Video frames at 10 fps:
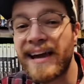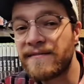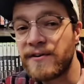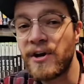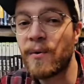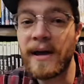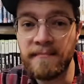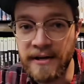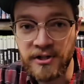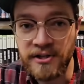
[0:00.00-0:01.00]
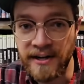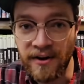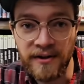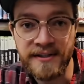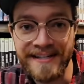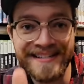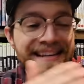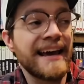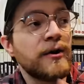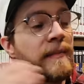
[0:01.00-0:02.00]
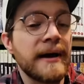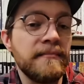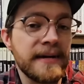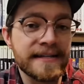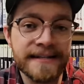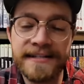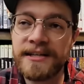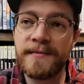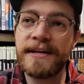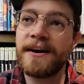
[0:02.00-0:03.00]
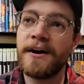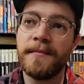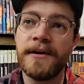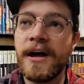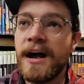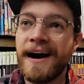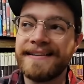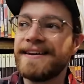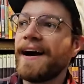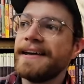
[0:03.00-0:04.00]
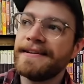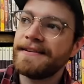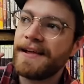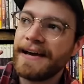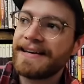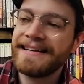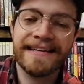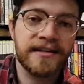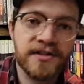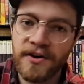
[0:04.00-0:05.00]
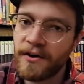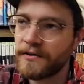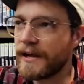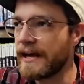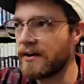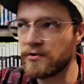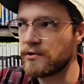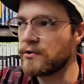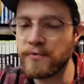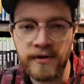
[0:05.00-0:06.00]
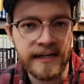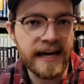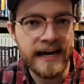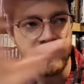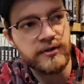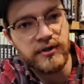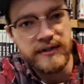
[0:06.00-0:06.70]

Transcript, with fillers: have no ambition at all to scale my business to become a titan like eStarland or Lukie Games or